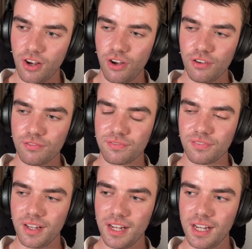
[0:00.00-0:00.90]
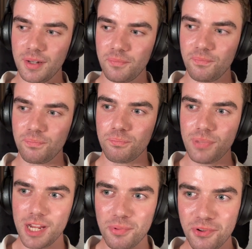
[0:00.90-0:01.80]
of
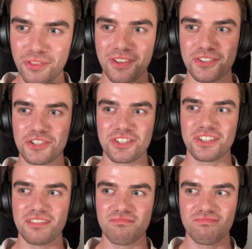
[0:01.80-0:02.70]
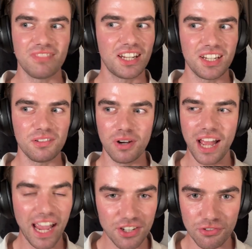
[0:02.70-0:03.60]
people that just were
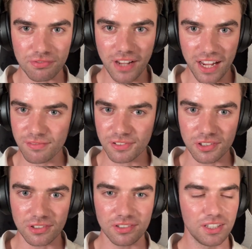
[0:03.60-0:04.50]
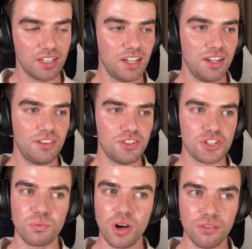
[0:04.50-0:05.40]
hateful, that
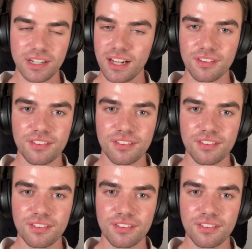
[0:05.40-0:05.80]
just weren't really